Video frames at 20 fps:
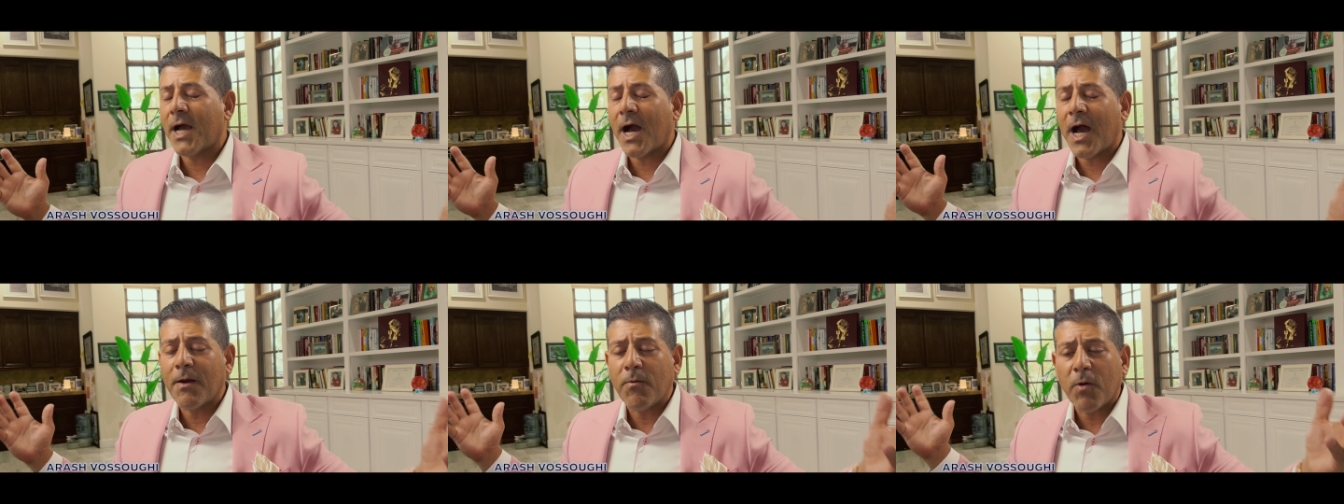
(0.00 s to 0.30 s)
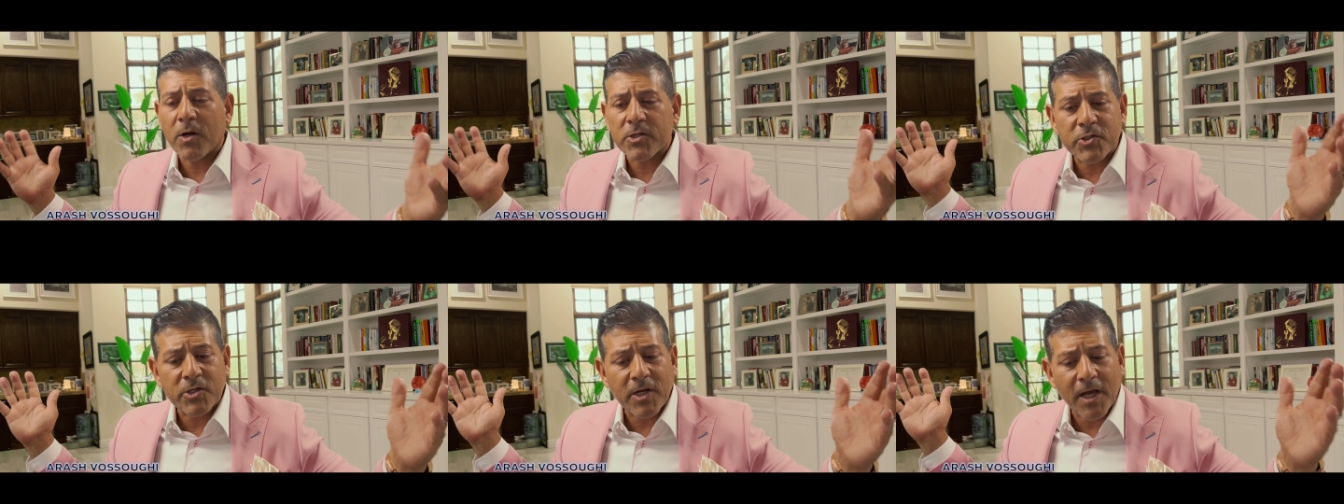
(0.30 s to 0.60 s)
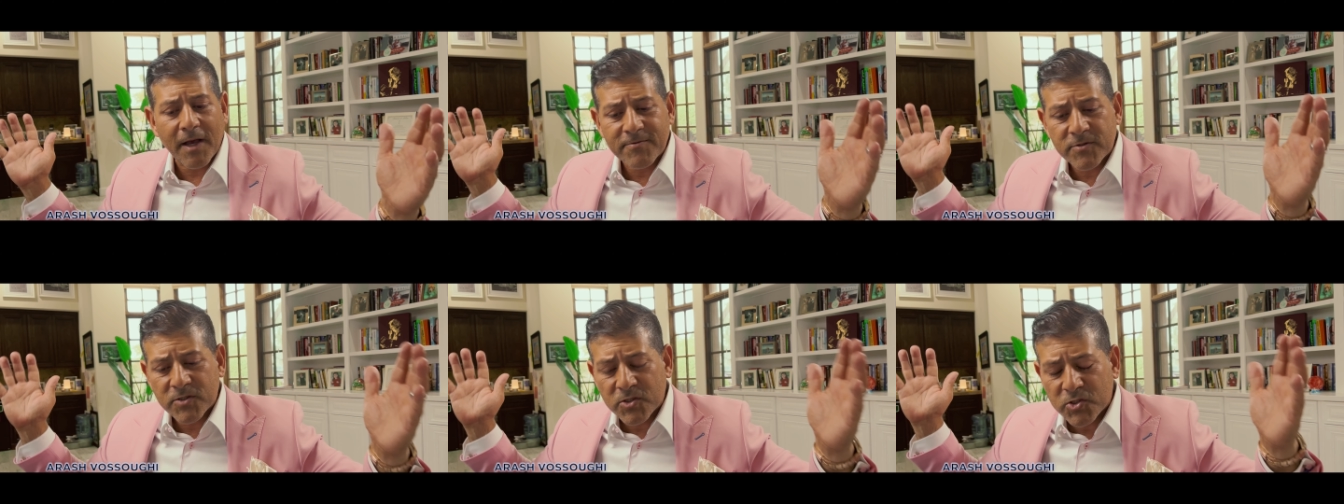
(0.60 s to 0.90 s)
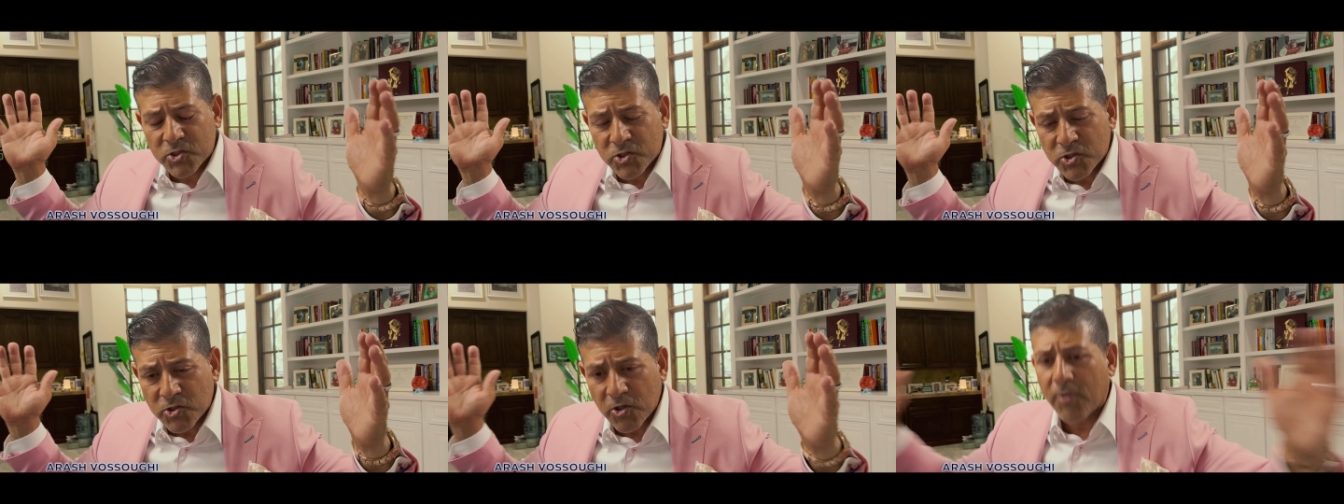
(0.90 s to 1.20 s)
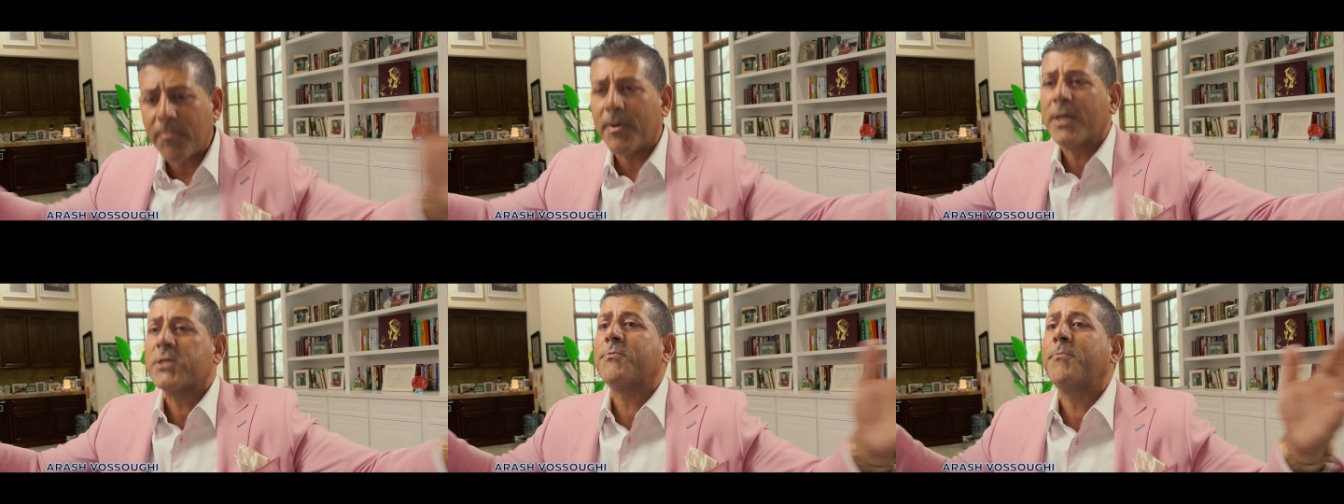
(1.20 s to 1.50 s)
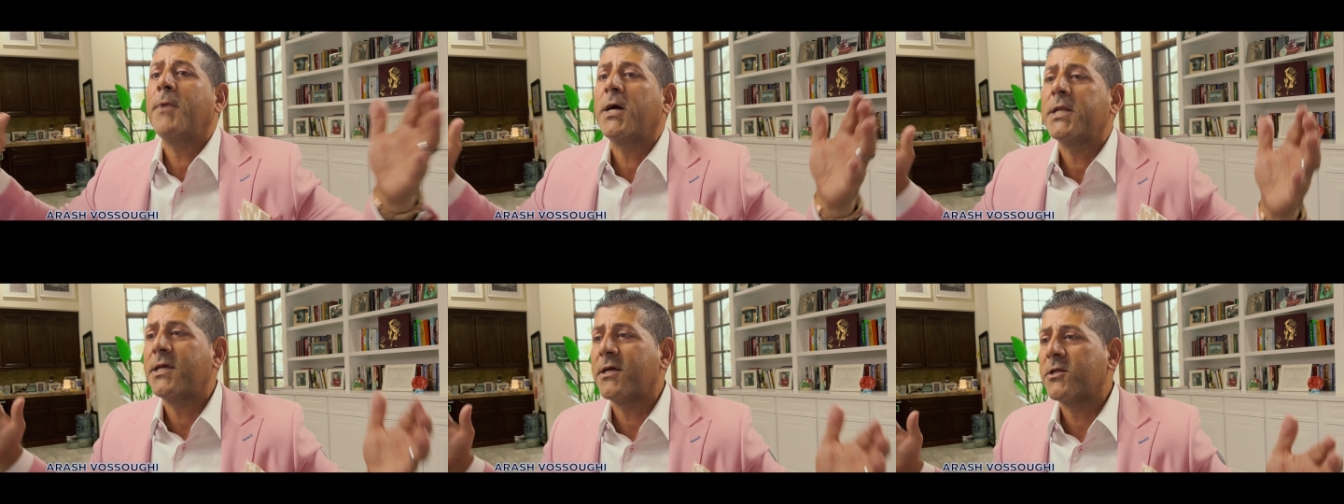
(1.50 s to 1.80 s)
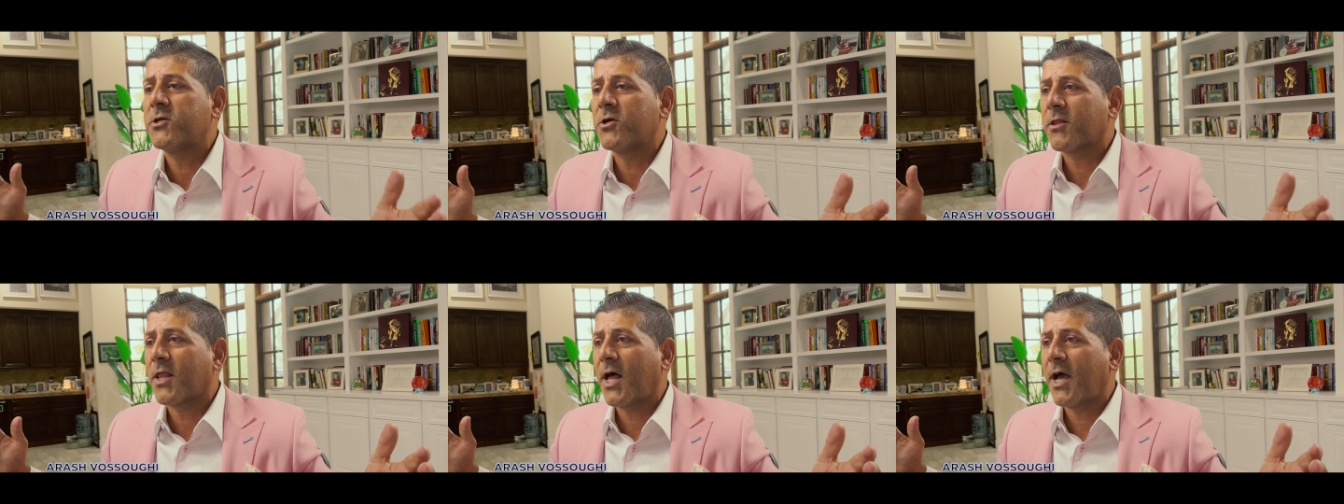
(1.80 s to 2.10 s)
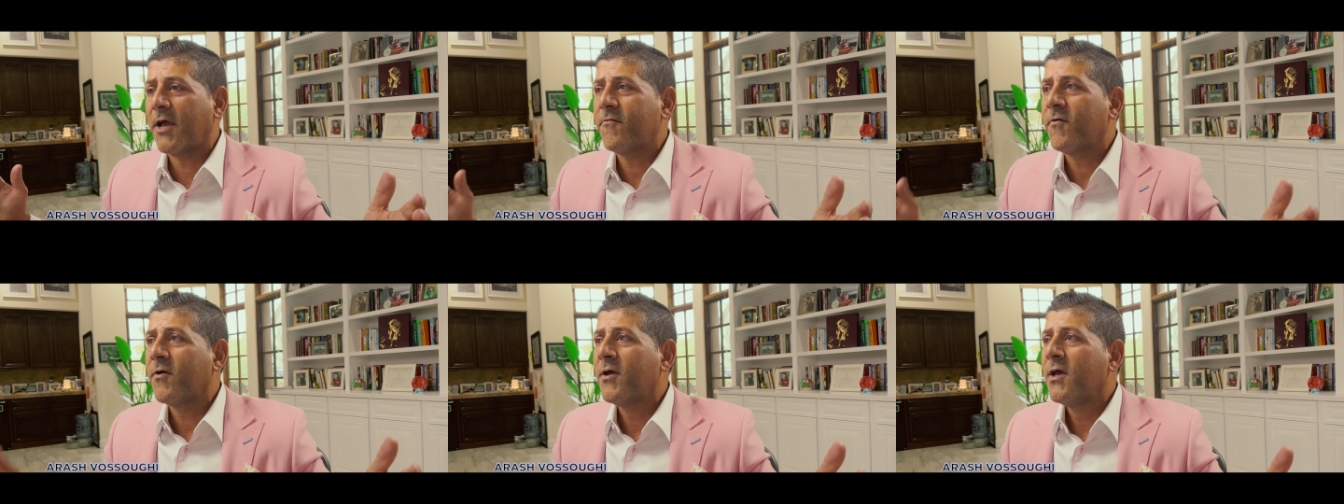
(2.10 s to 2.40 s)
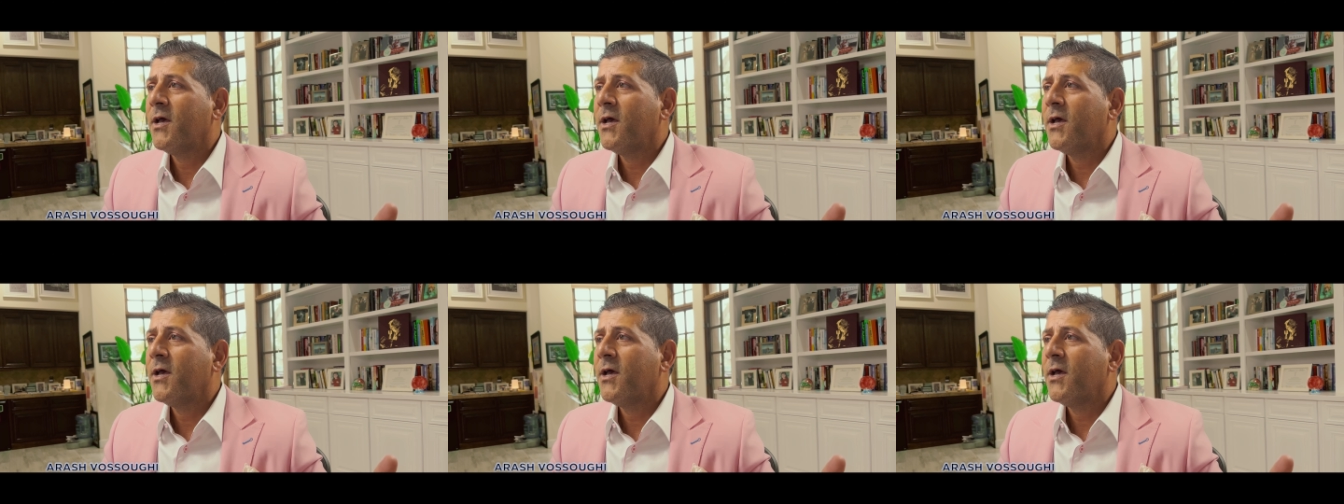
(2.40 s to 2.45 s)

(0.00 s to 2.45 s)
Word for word: I want you to have so much money in your life